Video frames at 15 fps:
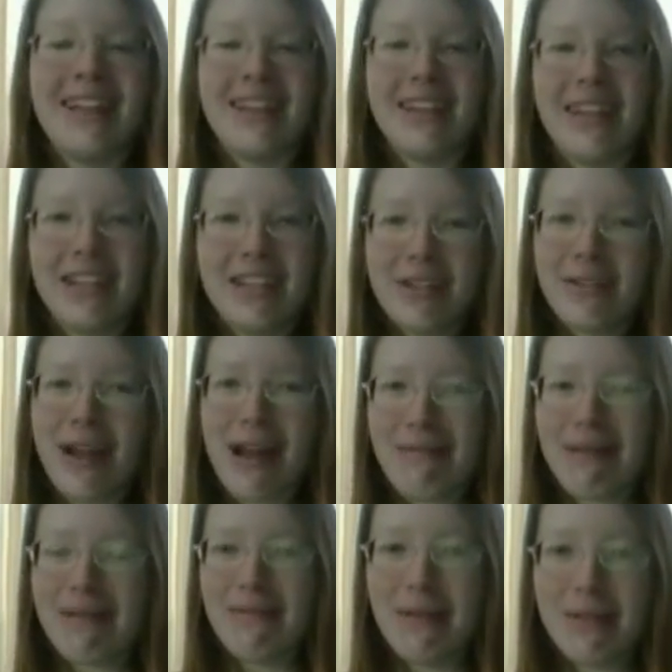they do
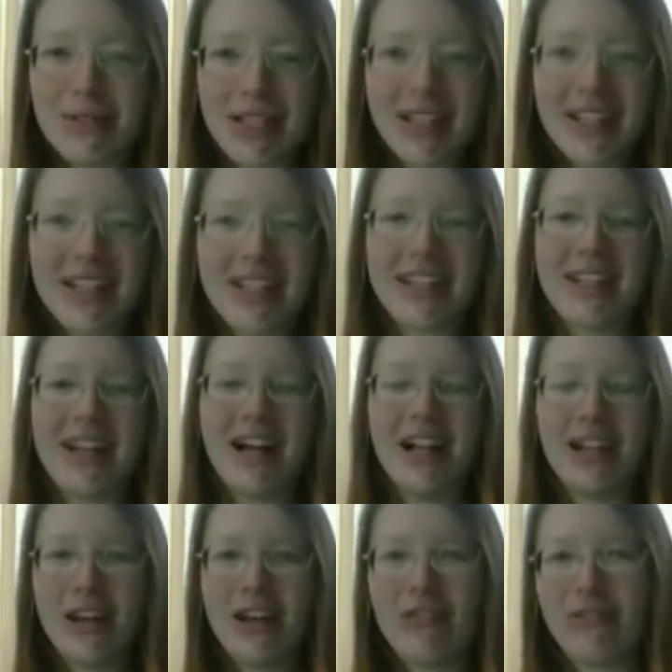epic music, a
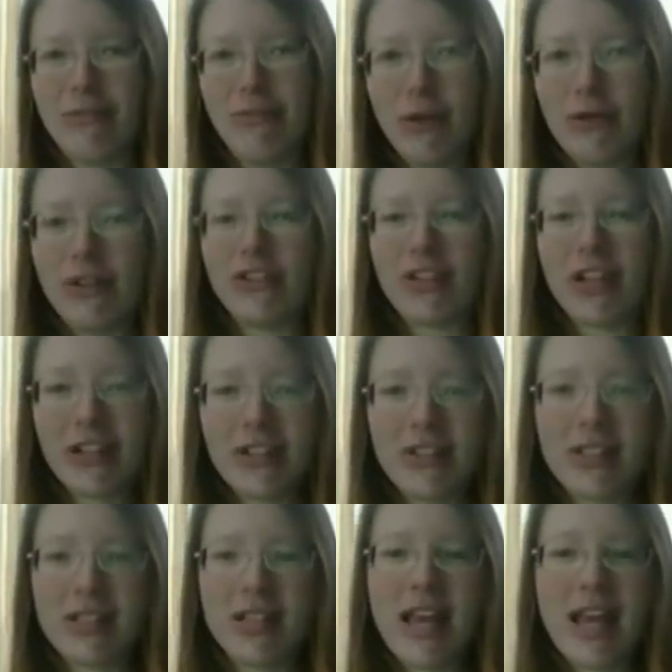lot from movie trailers,
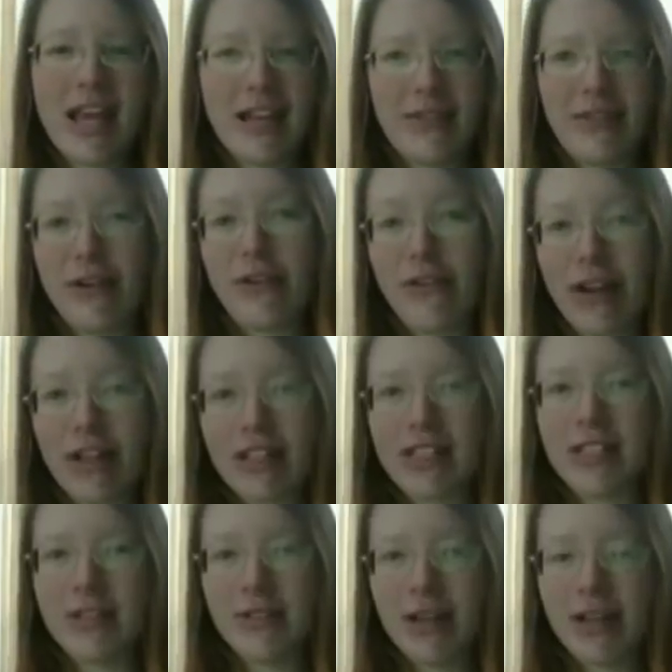and if you're a
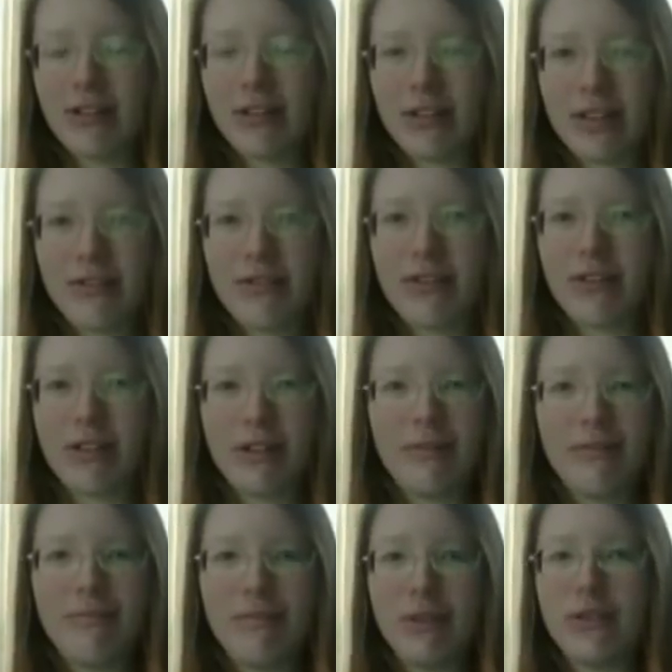fantasy writer looking for
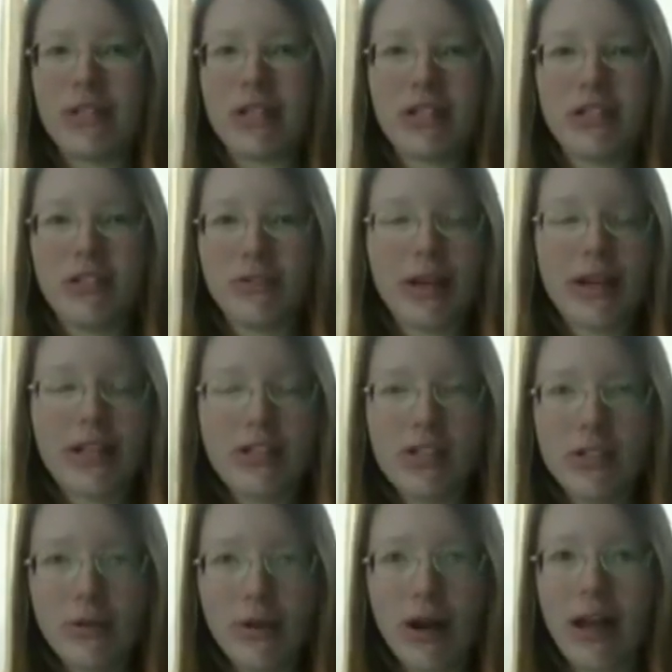music to write
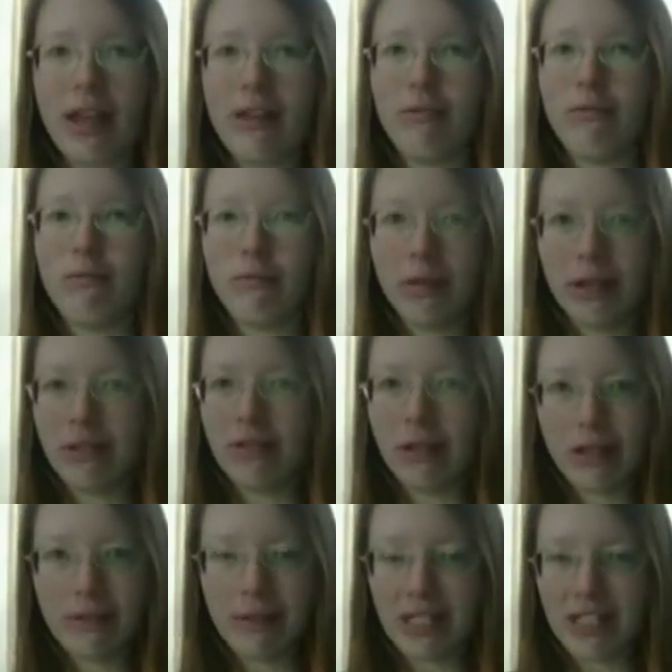to, I really
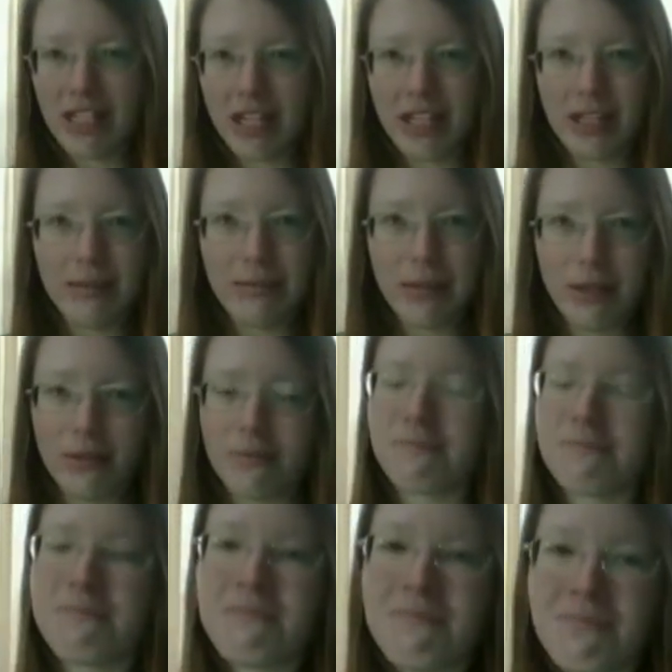recommend checking them out.
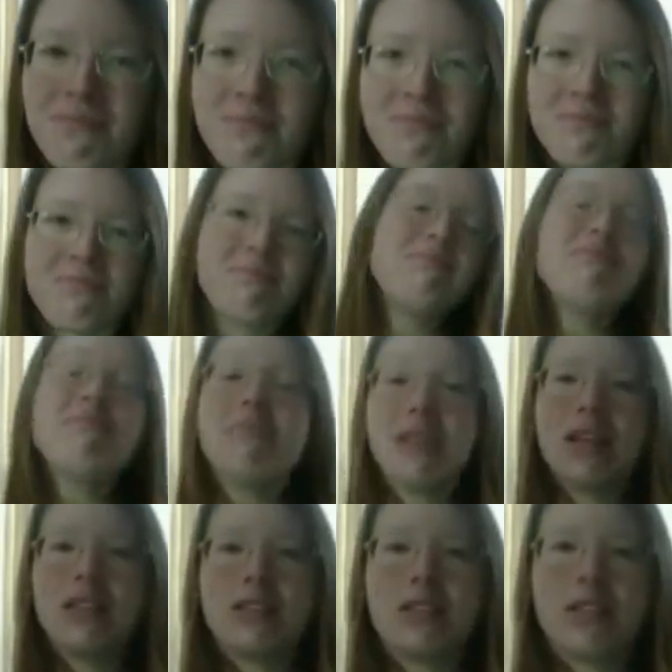
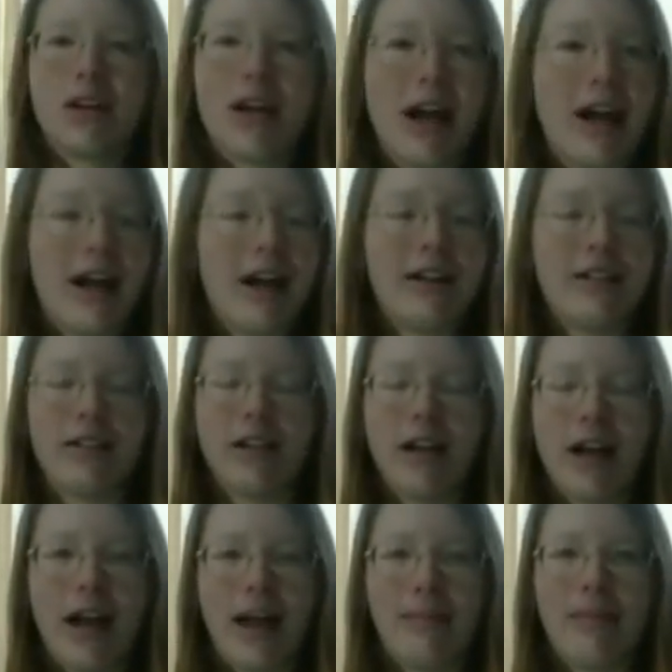So
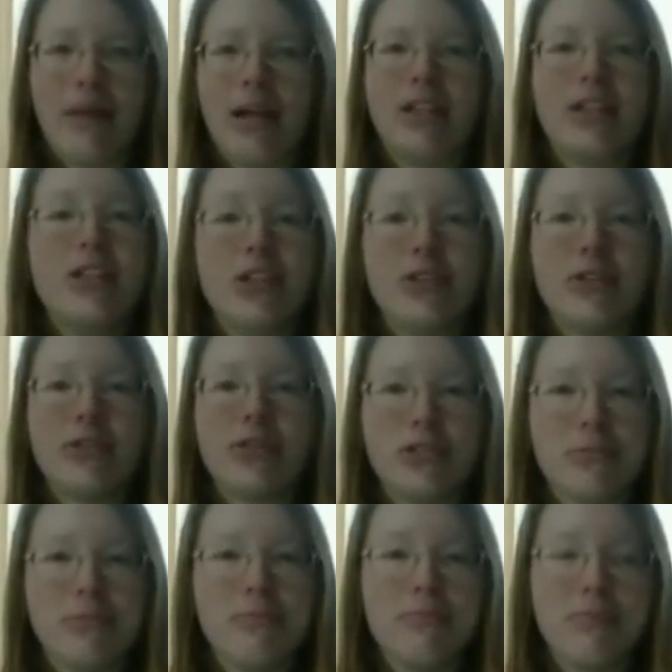I'm a
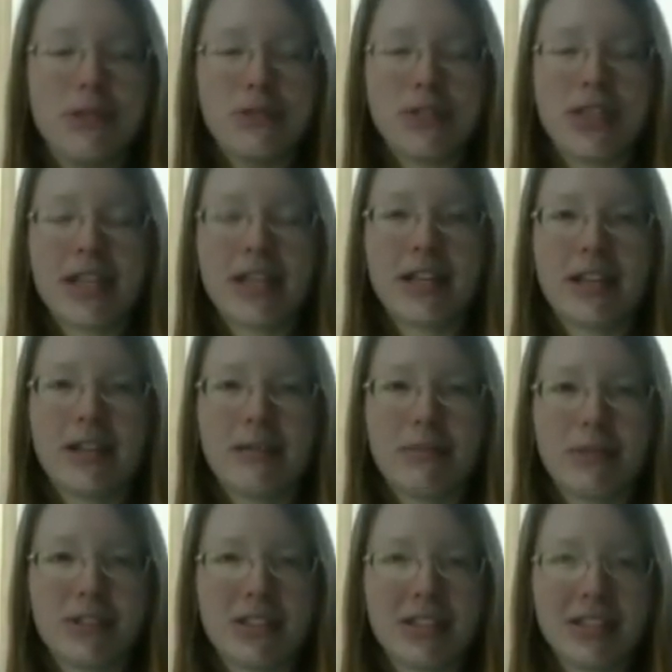huge music
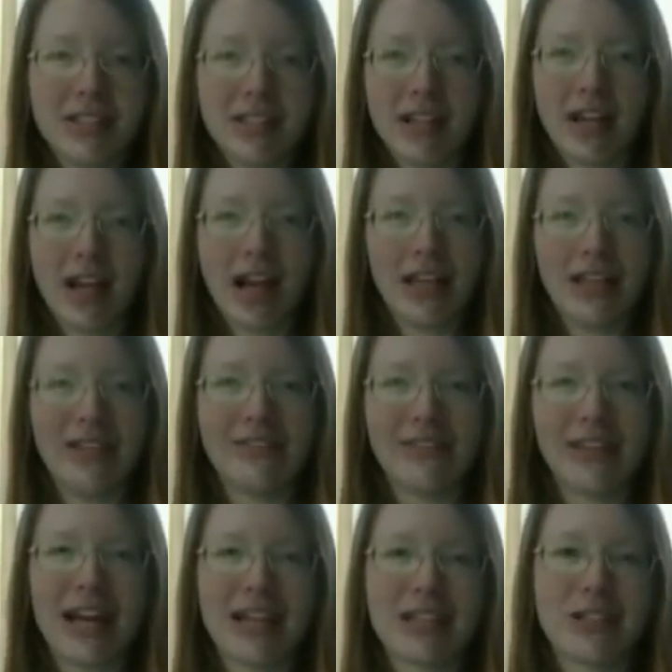person. I love
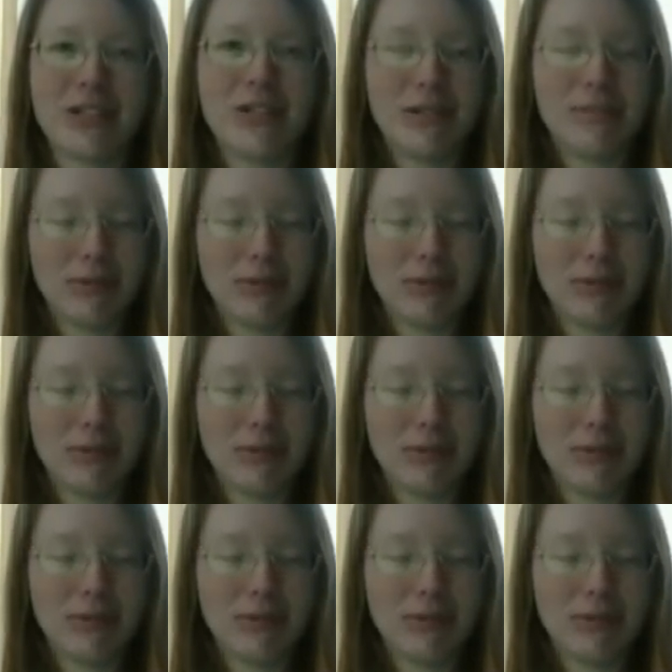classical and